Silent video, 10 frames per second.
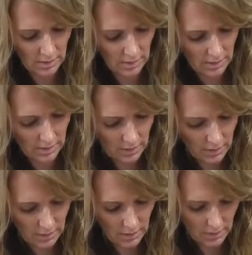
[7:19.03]

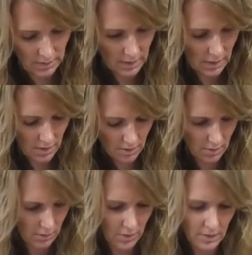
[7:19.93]
sifting this
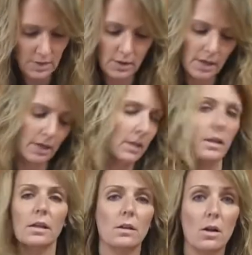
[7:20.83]
down. We're gonna start
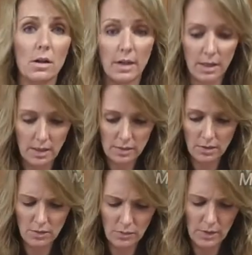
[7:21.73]
adding our eggs,
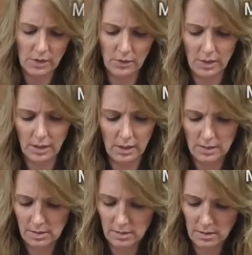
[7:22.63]
all the wet
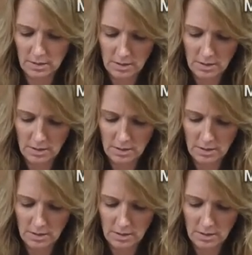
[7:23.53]
ingredients.